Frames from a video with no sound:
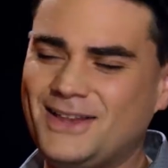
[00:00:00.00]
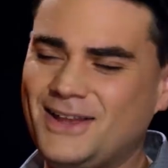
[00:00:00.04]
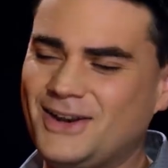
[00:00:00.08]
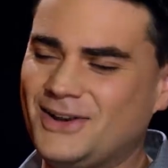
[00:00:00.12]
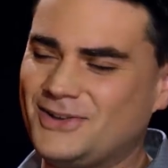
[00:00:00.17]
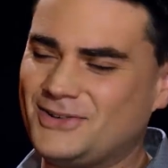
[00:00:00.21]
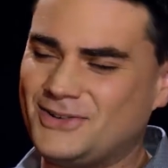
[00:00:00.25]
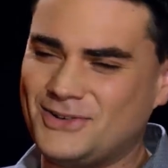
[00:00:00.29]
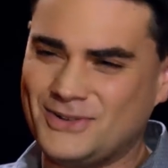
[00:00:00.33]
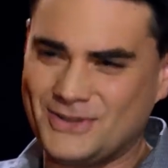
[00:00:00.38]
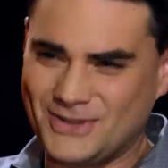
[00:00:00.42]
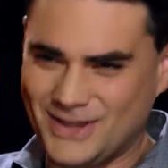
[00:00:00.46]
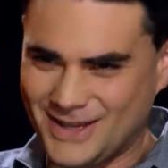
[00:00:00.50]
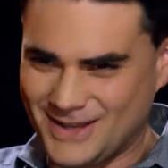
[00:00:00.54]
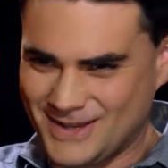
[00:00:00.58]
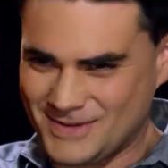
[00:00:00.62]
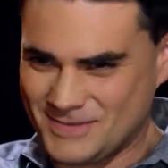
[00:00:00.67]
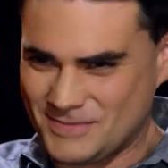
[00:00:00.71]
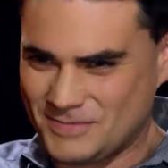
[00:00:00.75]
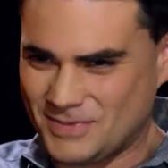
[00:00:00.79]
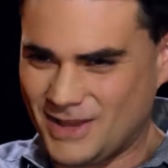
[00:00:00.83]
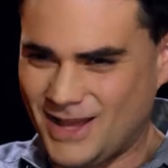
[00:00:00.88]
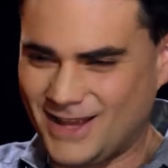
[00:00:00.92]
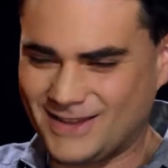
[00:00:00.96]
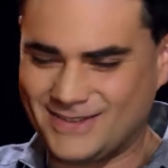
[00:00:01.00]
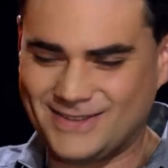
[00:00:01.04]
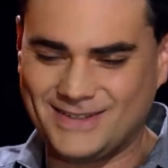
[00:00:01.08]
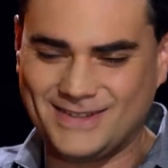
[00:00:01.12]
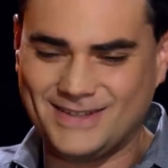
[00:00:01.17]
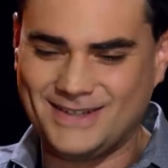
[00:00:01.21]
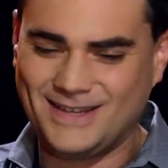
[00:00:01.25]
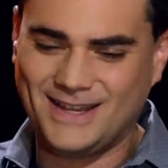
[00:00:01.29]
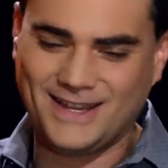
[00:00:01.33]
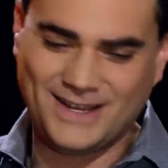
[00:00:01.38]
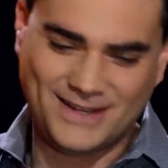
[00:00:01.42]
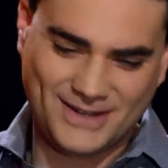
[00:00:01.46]
Yiddish. Uh,
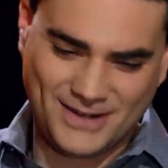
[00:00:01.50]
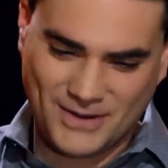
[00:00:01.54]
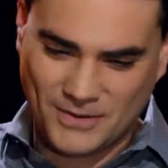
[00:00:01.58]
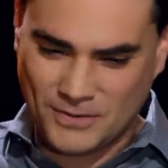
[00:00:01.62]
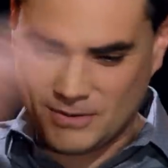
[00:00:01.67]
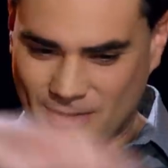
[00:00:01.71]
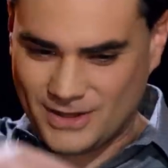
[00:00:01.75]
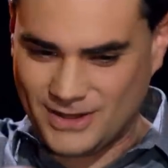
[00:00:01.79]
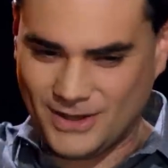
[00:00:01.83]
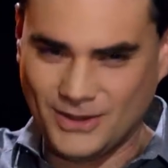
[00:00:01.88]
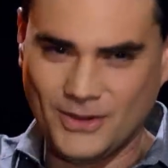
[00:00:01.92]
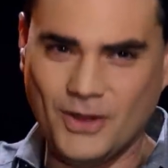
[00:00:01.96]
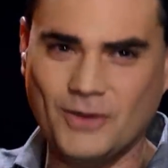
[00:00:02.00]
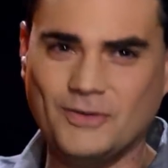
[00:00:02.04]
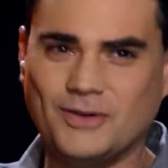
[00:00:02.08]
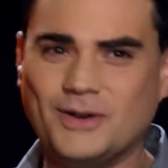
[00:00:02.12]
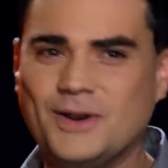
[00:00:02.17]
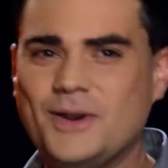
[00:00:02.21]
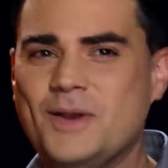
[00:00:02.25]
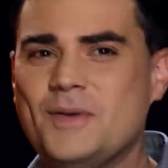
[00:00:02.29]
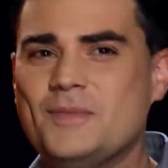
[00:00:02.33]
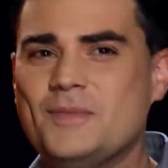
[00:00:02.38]
plots. Yeah, you know, keel over.